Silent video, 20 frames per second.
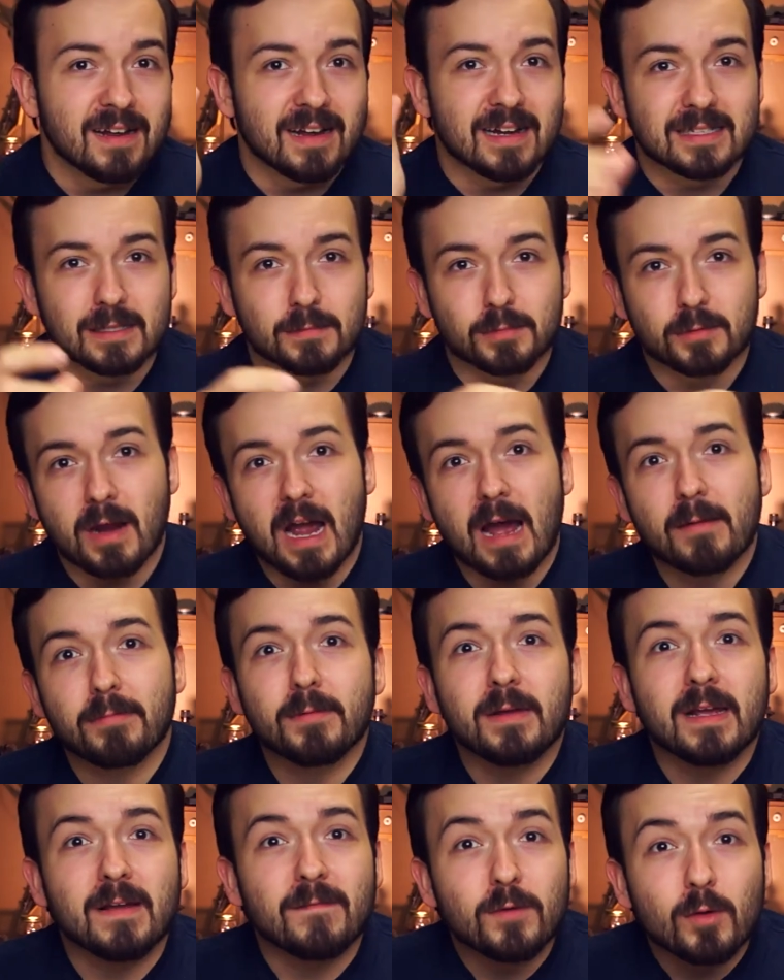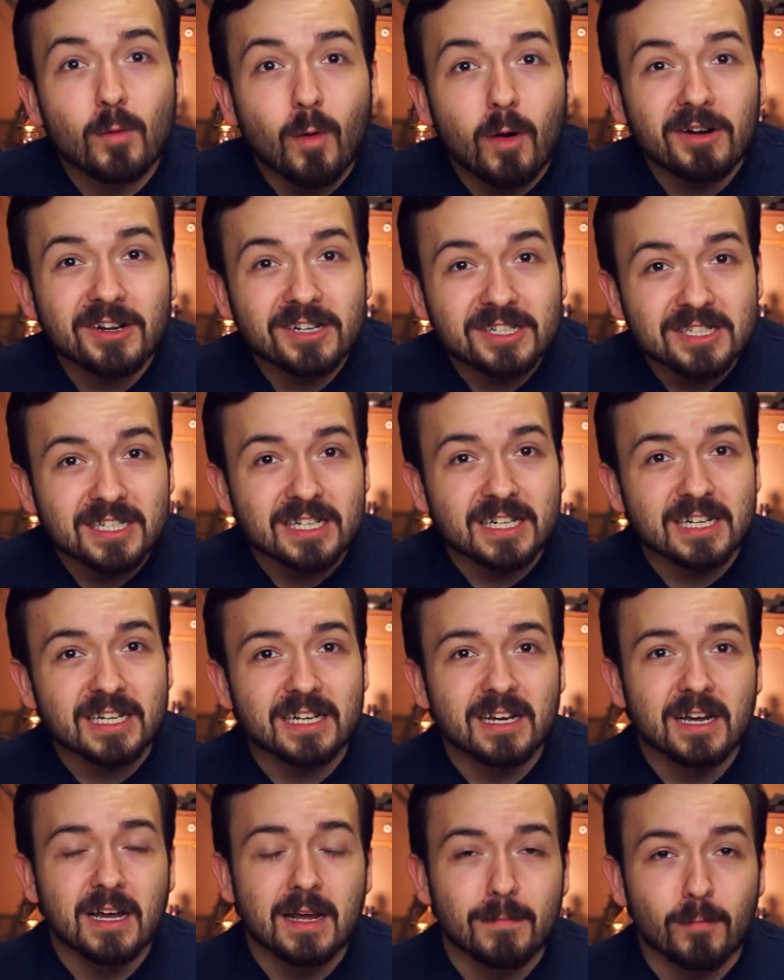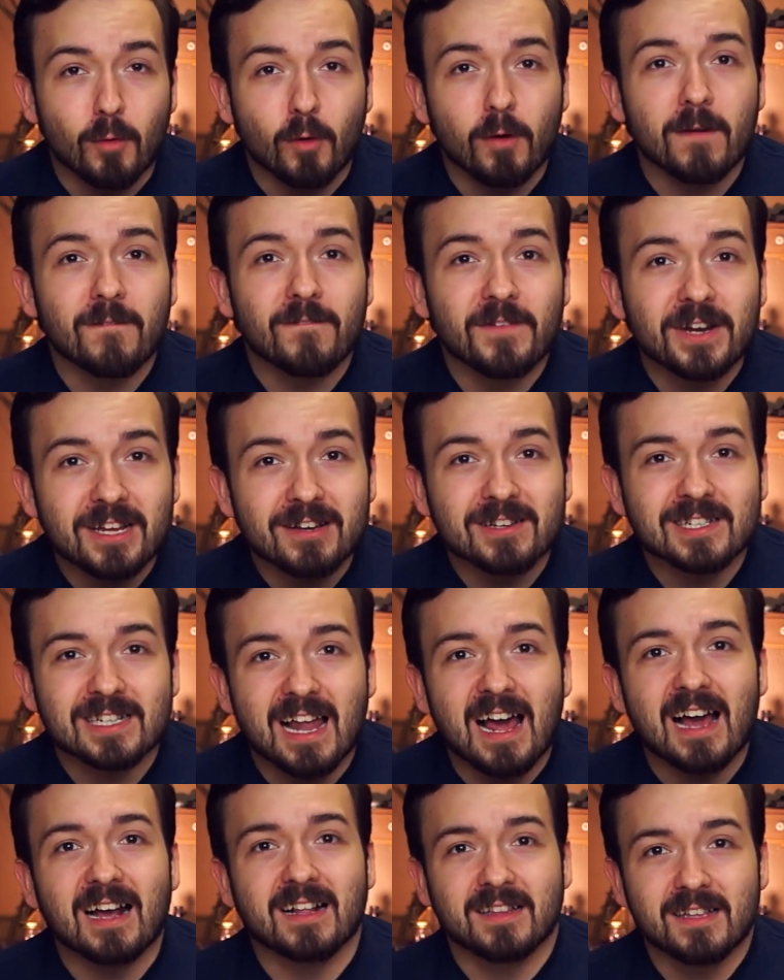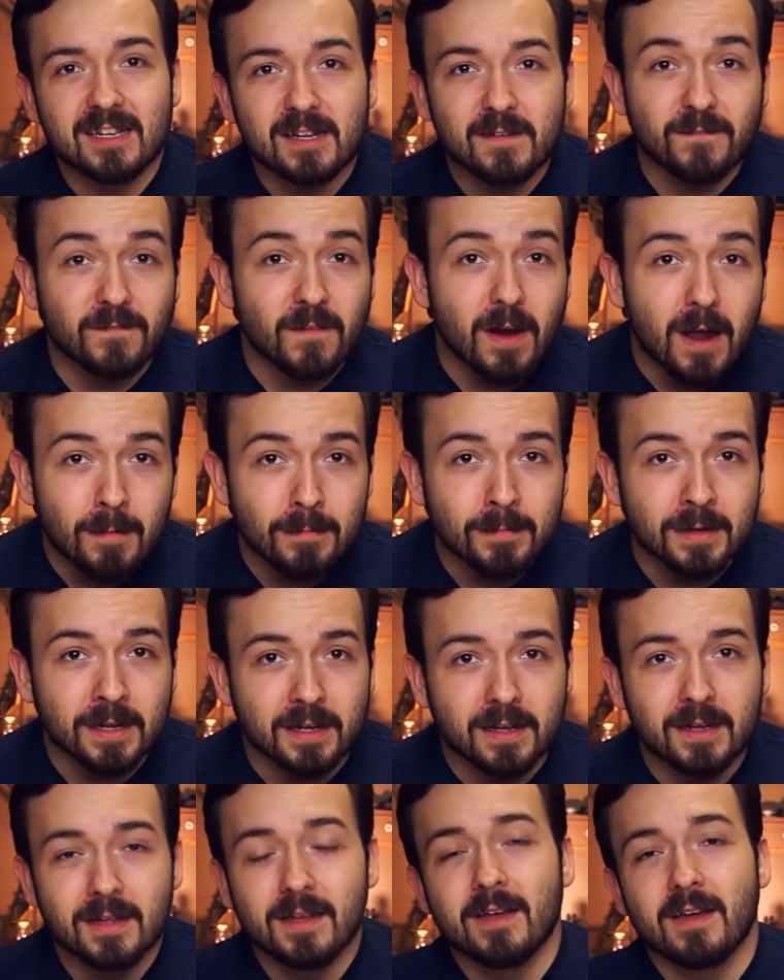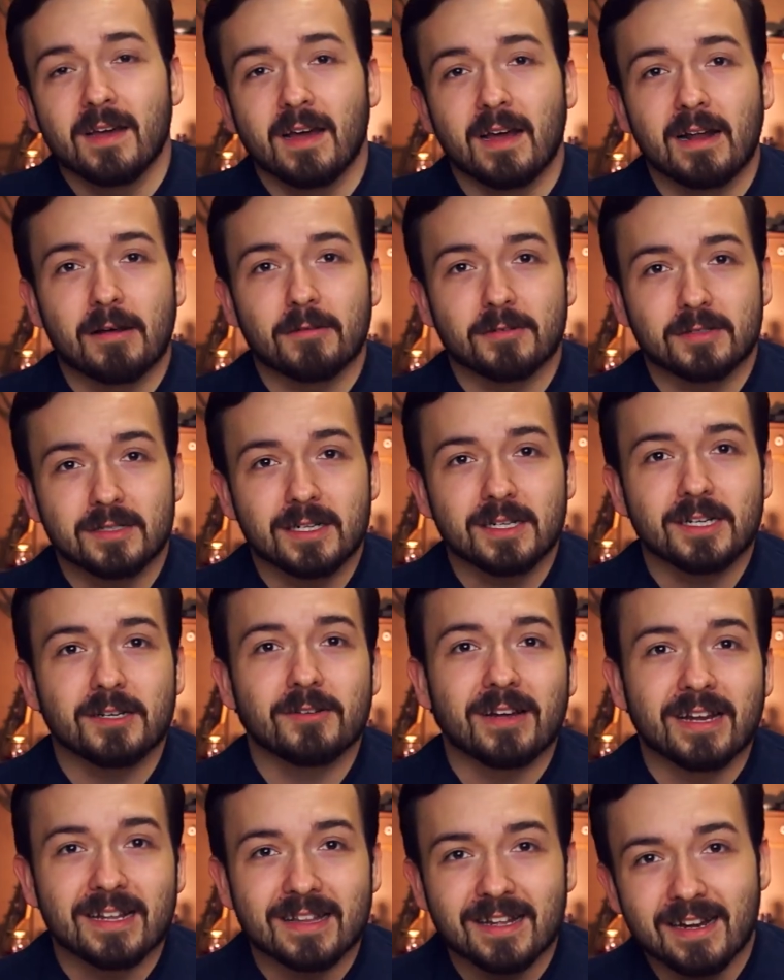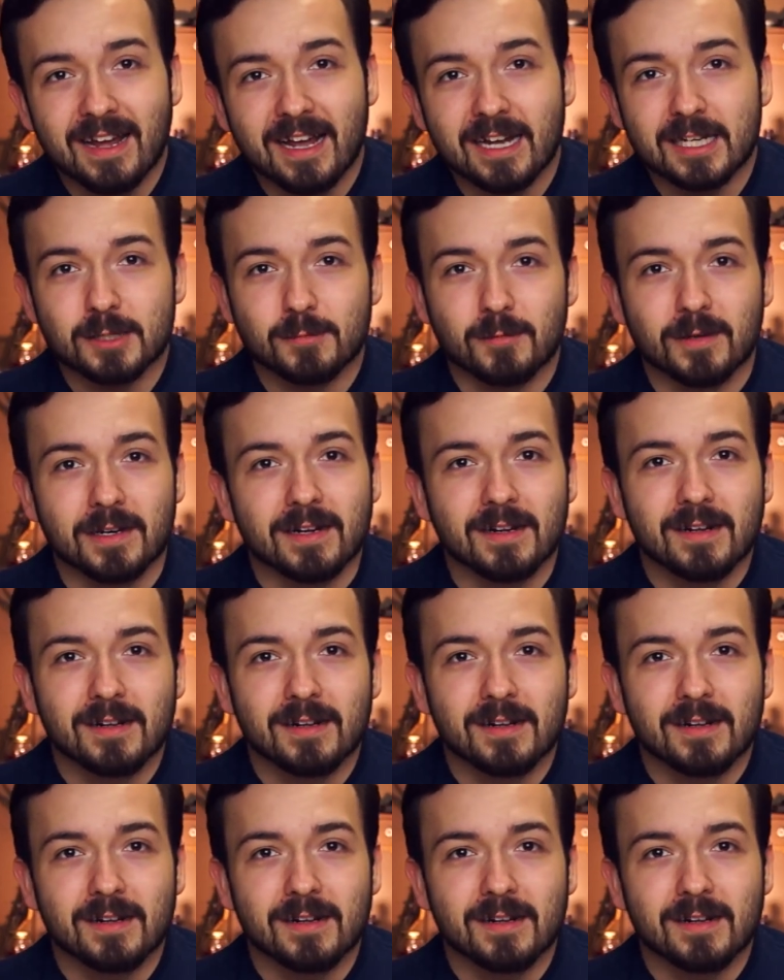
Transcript: And subscribe to me if you want to see more videos like this from me. And I will see you in the next one.